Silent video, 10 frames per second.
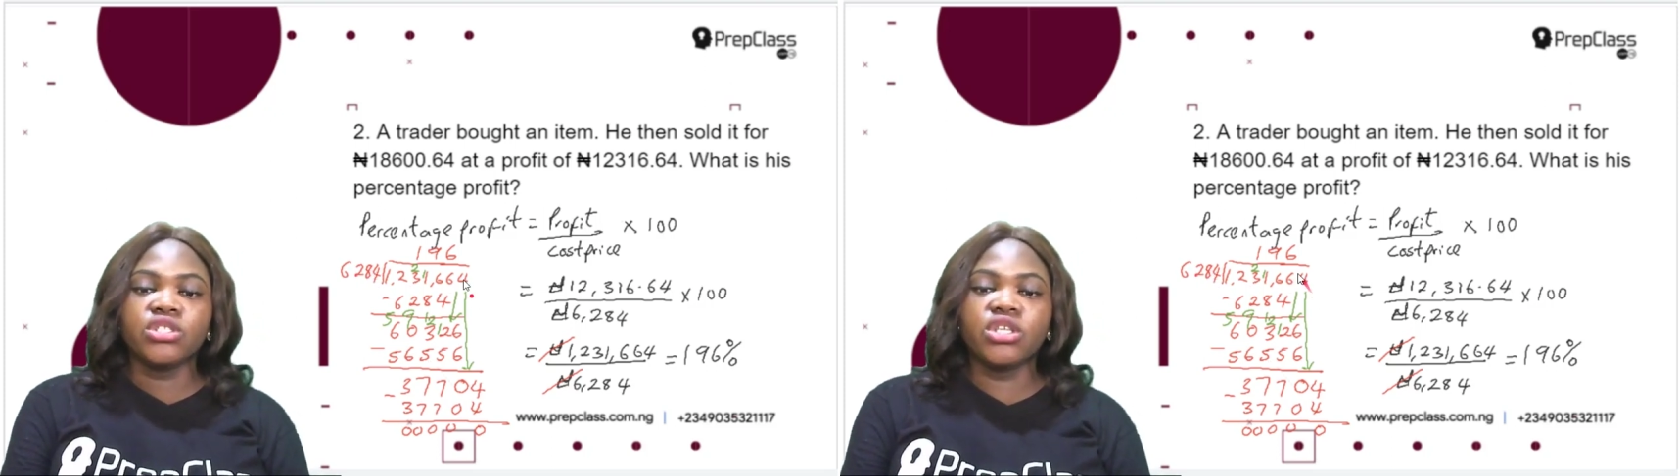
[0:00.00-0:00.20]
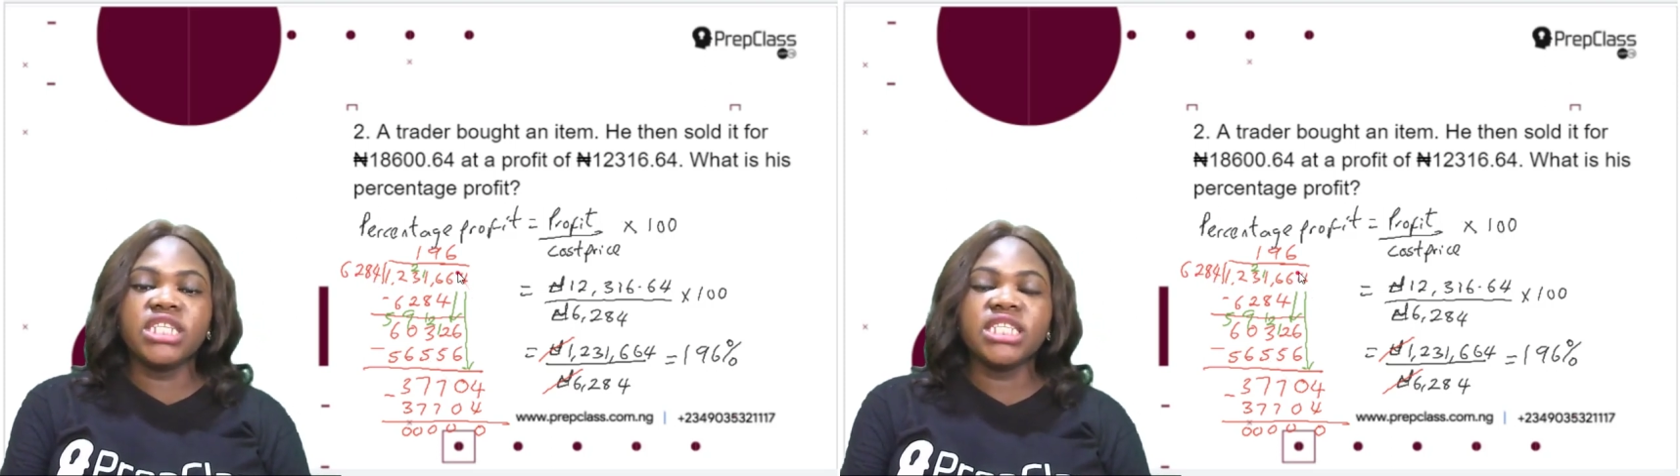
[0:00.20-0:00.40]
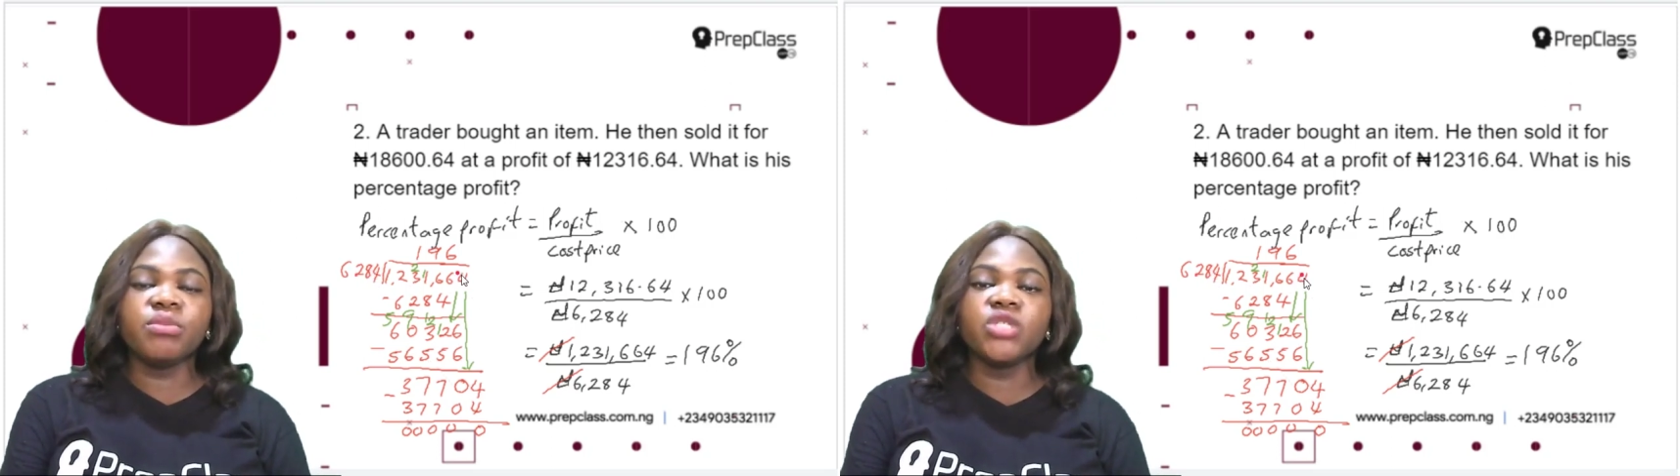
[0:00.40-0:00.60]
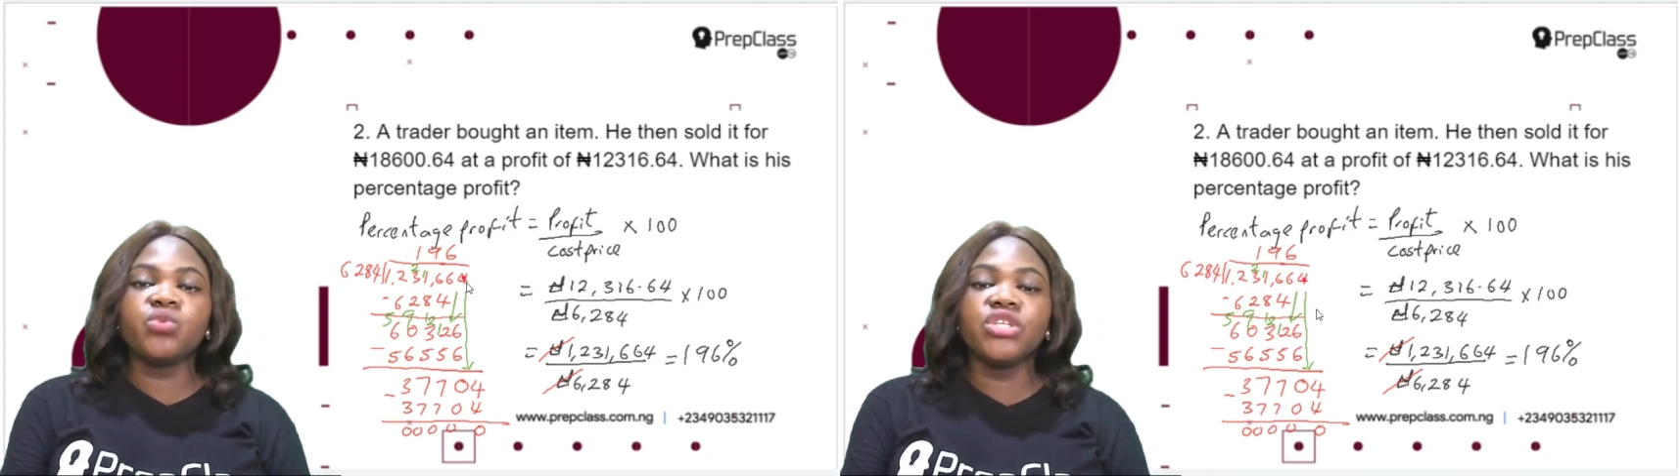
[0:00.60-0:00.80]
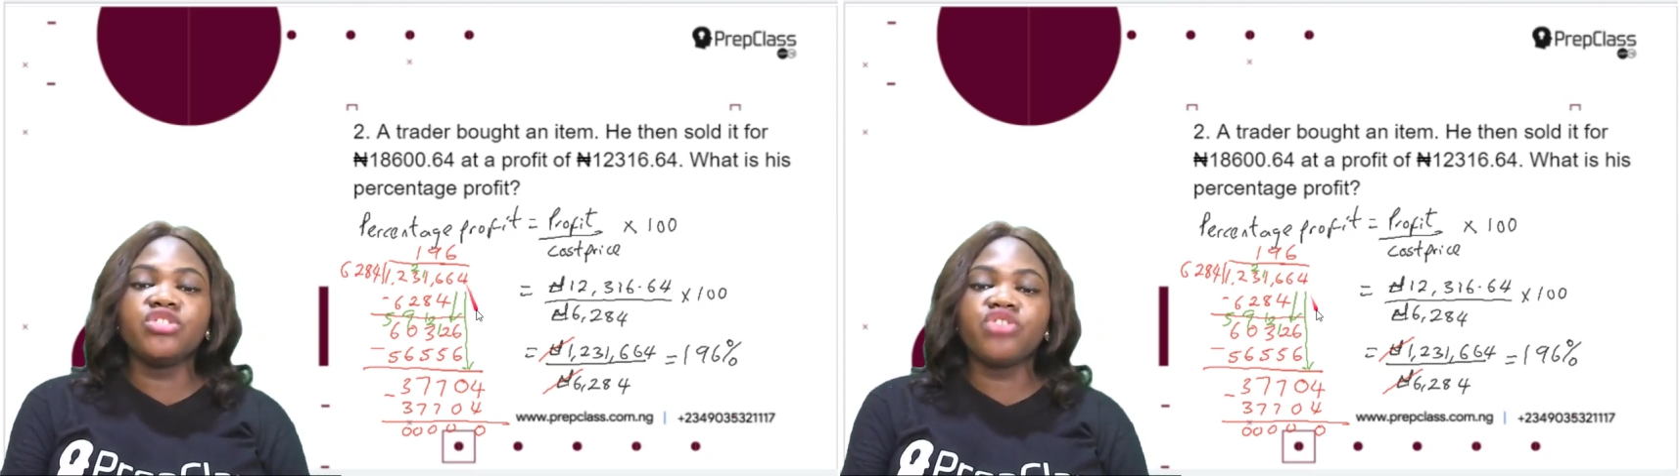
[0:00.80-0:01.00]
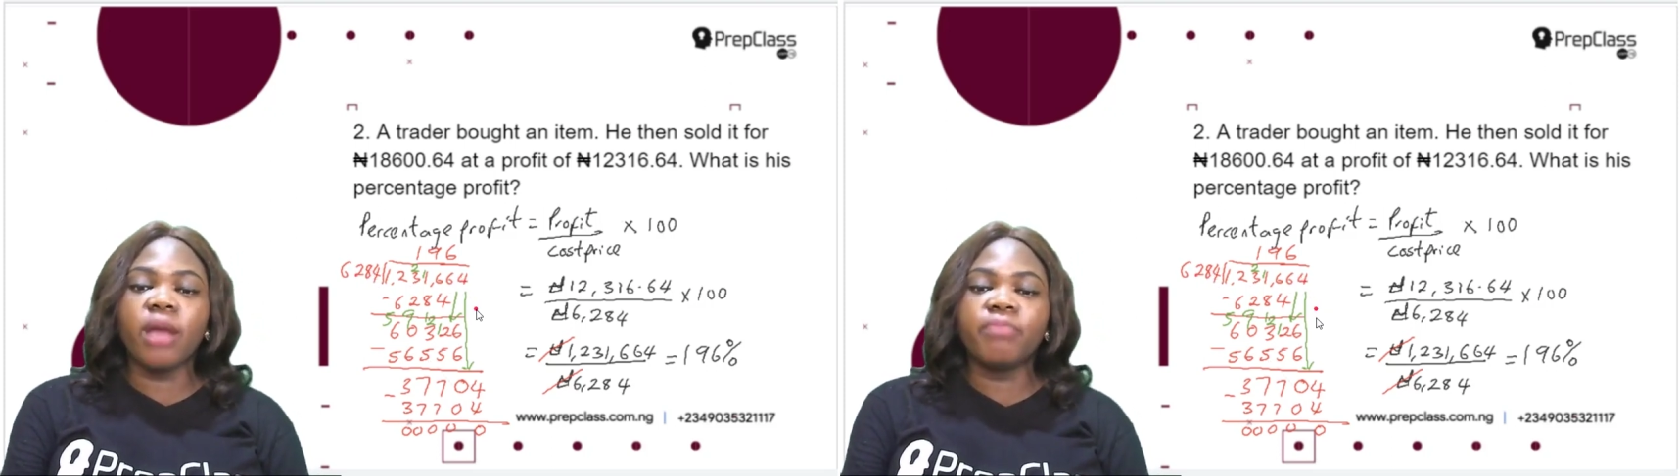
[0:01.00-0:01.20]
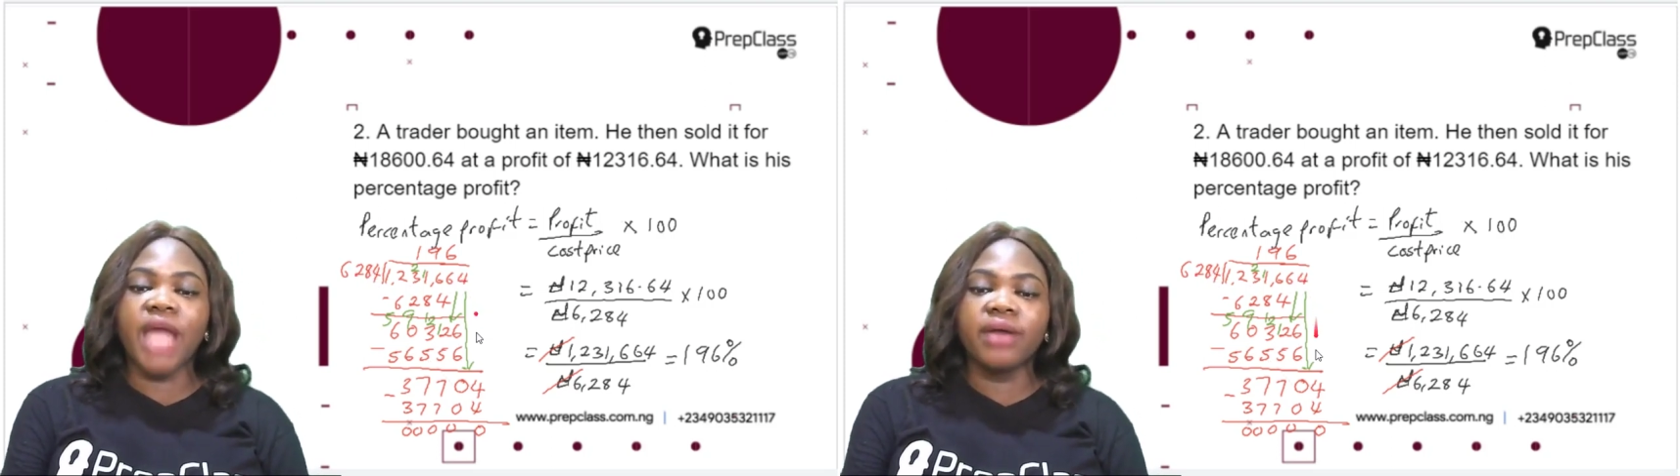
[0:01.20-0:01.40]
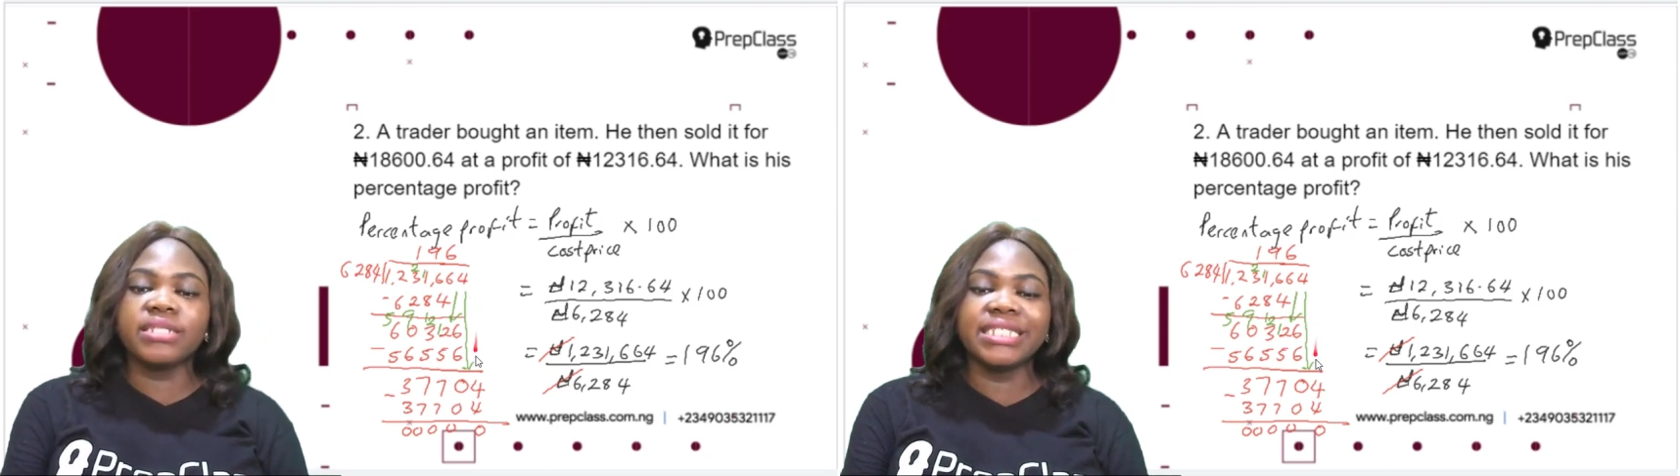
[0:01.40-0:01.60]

So this means we drop down